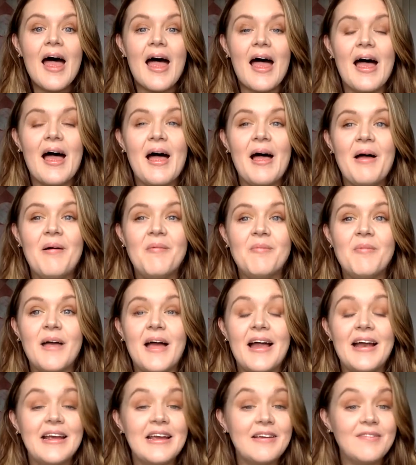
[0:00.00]
um,
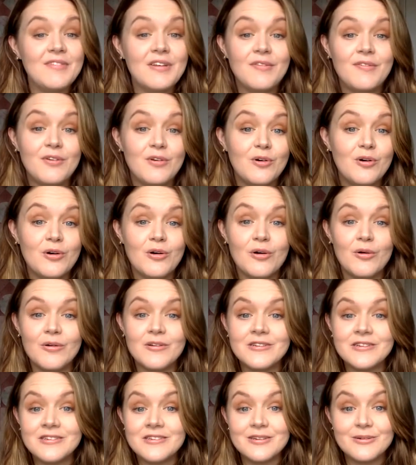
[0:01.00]
and even if you're
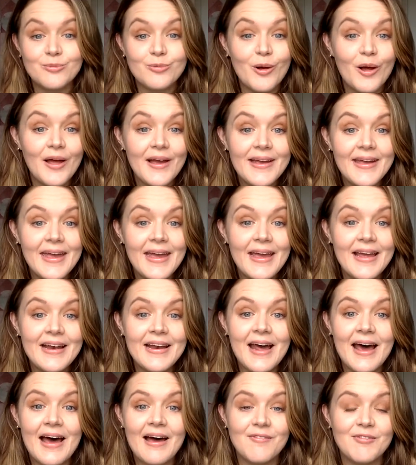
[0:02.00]
still
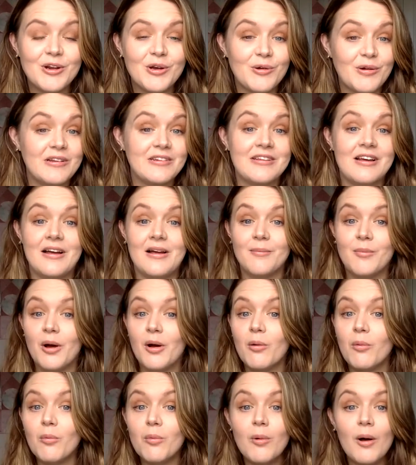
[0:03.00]
working, having a great time
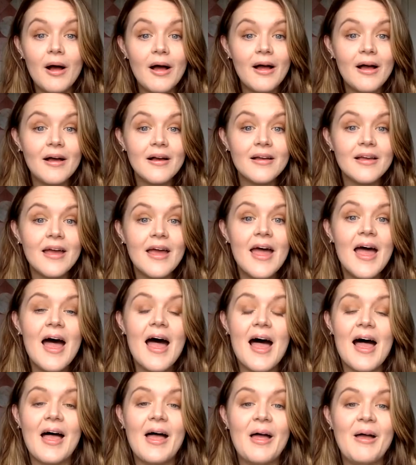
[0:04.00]
at work.
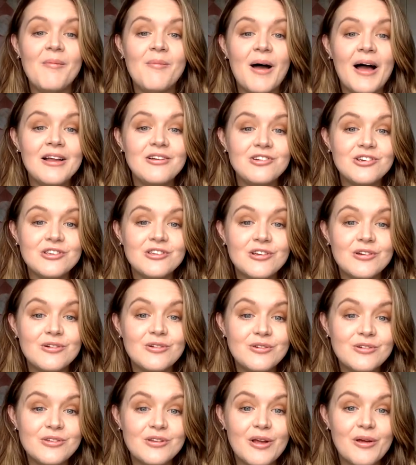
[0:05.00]
Um, I just
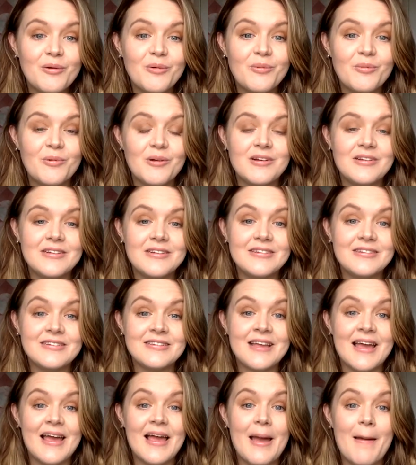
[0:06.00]
also wanted to
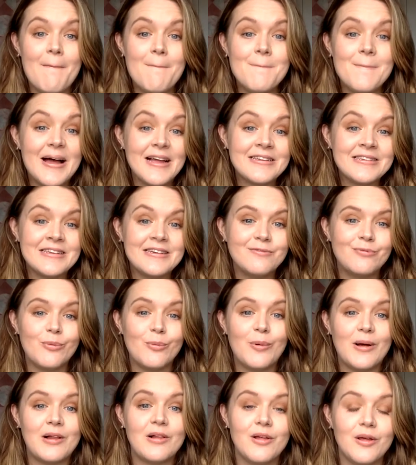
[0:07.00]
say a massive
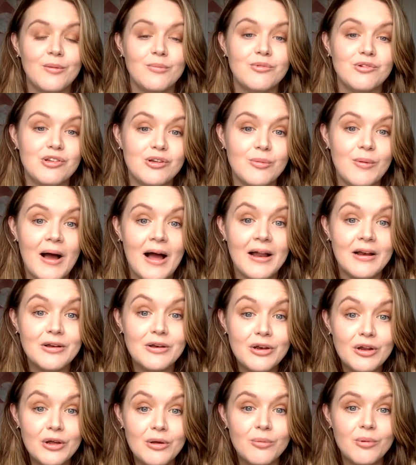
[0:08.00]
welcome to our
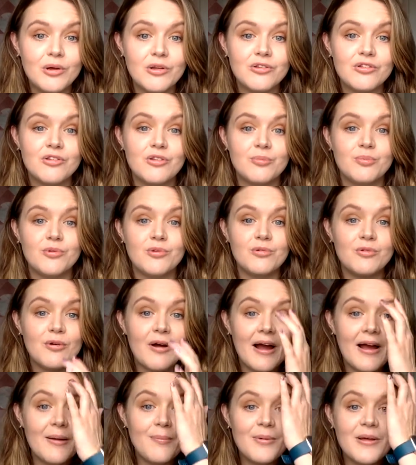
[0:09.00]
new
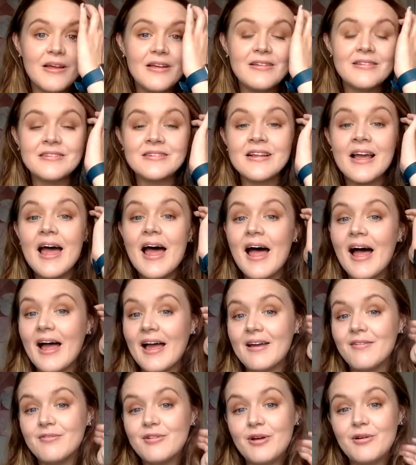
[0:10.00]
subscribers.
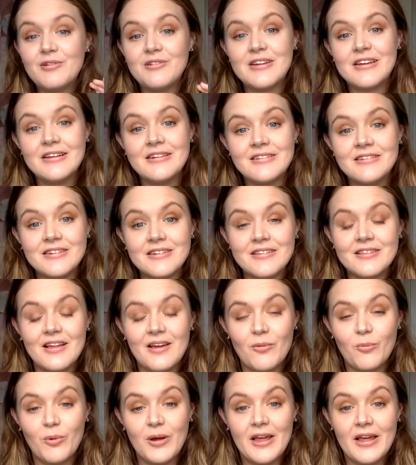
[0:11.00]
I have noticed
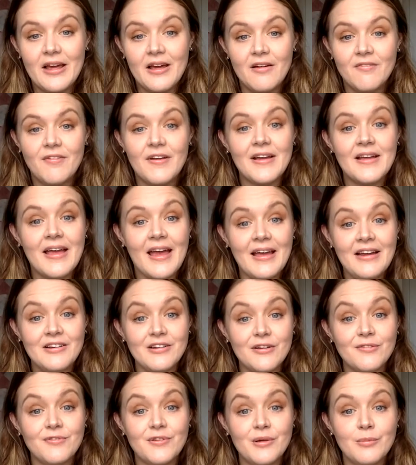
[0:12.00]
that we have gained
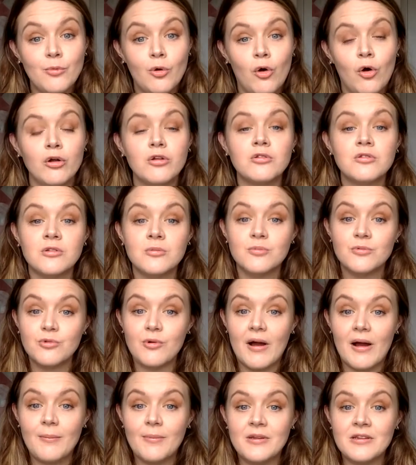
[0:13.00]
a few more
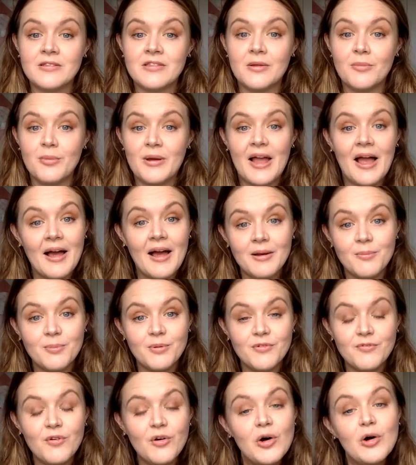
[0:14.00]
subscribers than we had
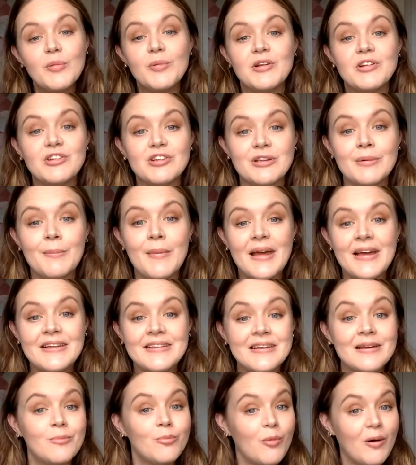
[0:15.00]
before, which is
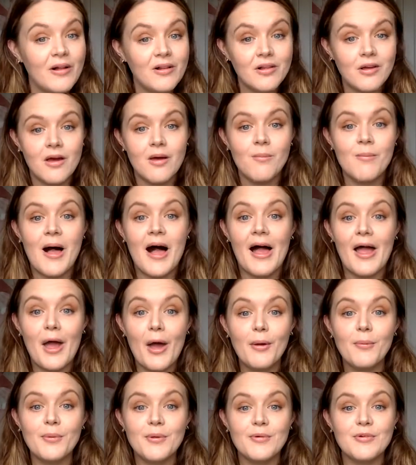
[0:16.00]
amazing. Welcome. I
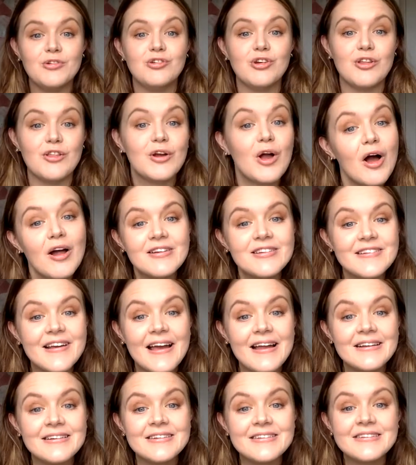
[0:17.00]
hope you enjoy the
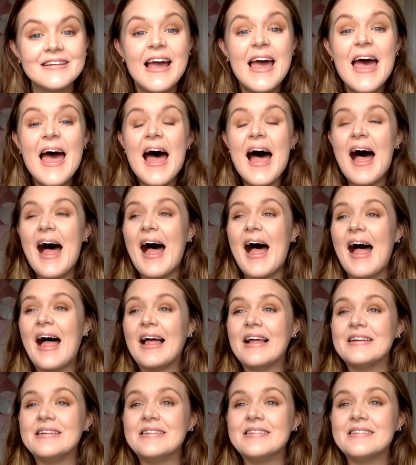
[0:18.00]
content.
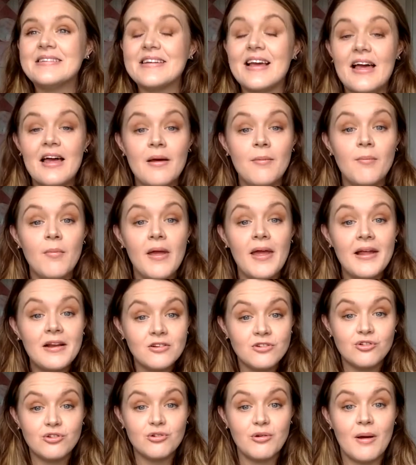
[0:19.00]
And um,
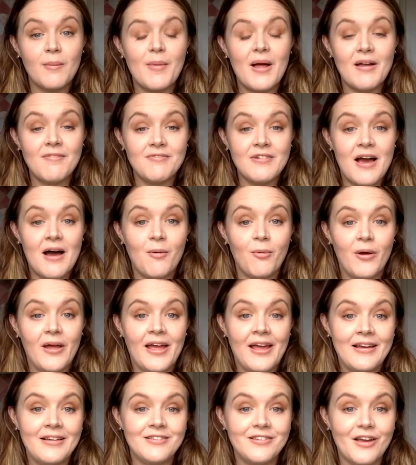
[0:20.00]
Instagram, I've now
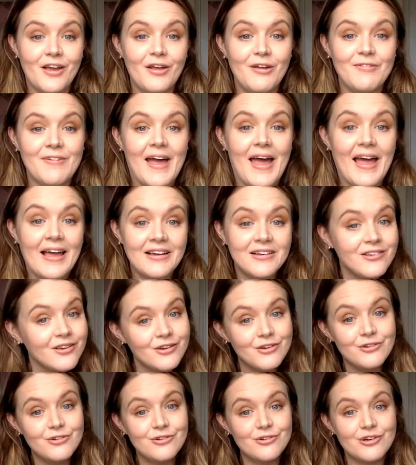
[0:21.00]
hit over
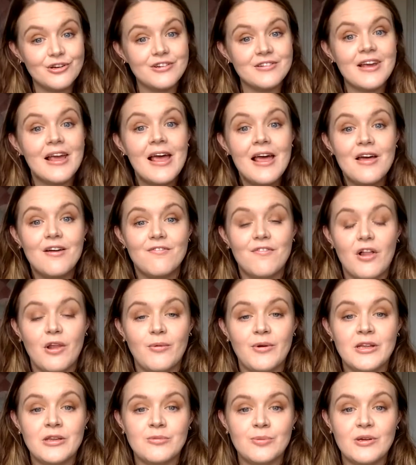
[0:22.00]
800
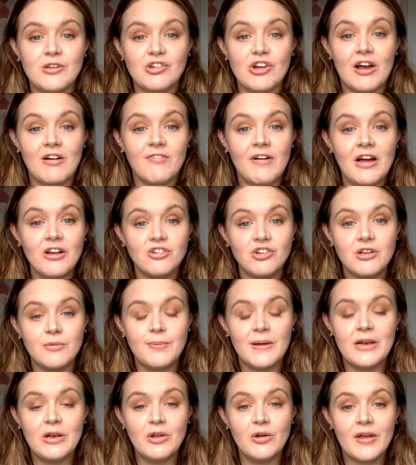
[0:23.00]
followers, which I've actually
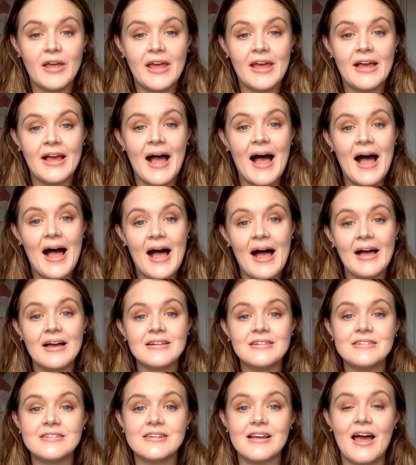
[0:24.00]
been looking
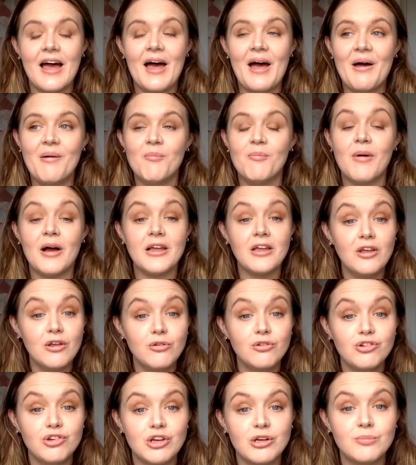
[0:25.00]
at uh, my
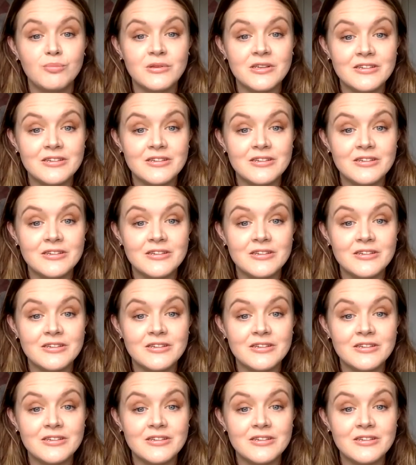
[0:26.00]
YouTube